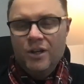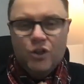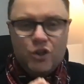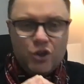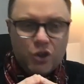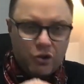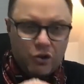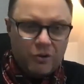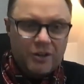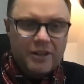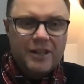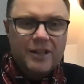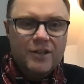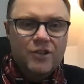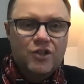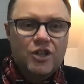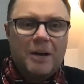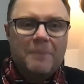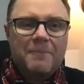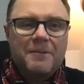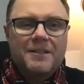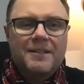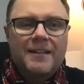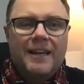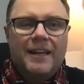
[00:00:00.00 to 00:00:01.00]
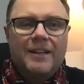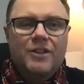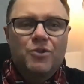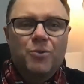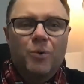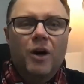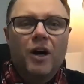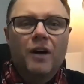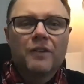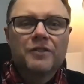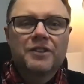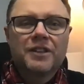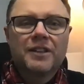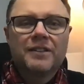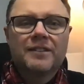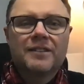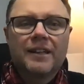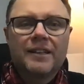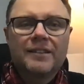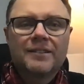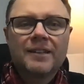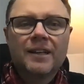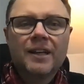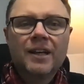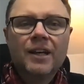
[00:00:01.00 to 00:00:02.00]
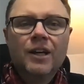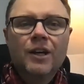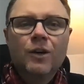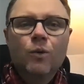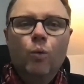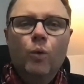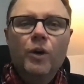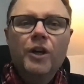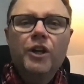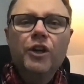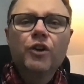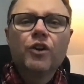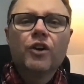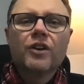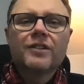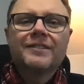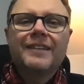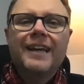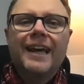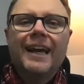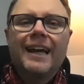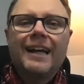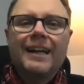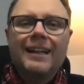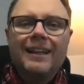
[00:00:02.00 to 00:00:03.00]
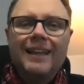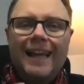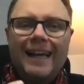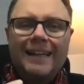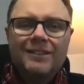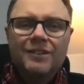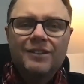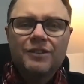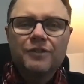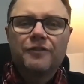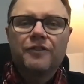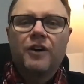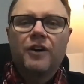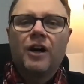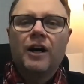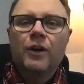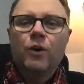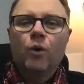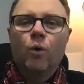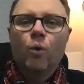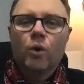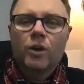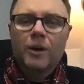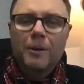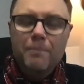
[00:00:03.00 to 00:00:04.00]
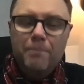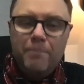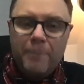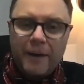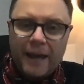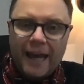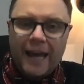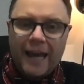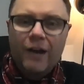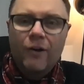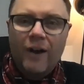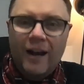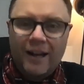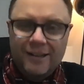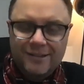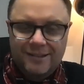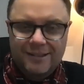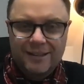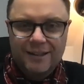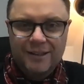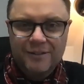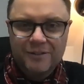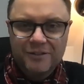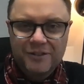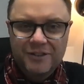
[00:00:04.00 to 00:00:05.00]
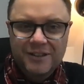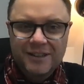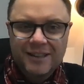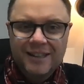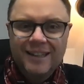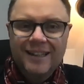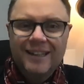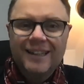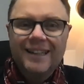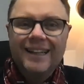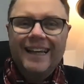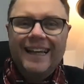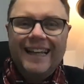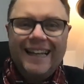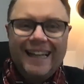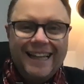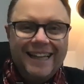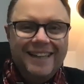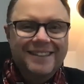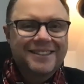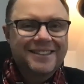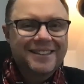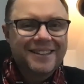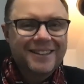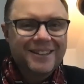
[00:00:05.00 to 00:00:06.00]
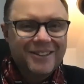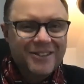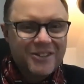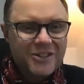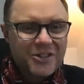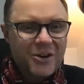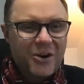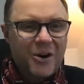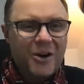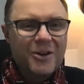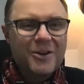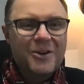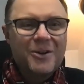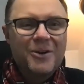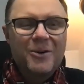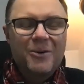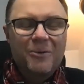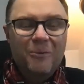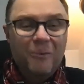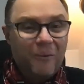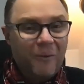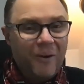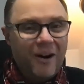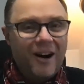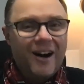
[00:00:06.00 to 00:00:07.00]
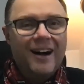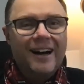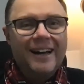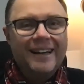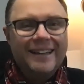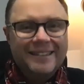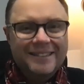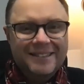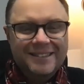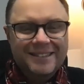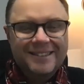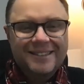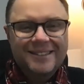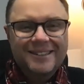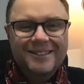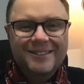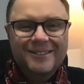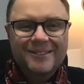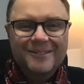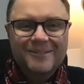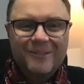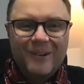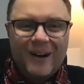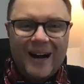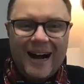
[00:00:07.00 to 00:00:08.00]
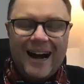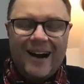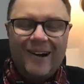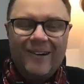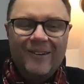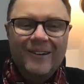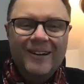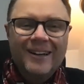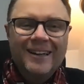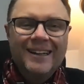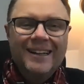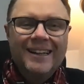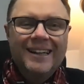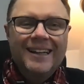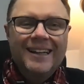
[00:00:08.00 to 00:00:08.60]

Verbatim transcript: 2 Corinthians chapter 10, 12 says this We do not dare classify or compare ourselves. It is not wise. Wow.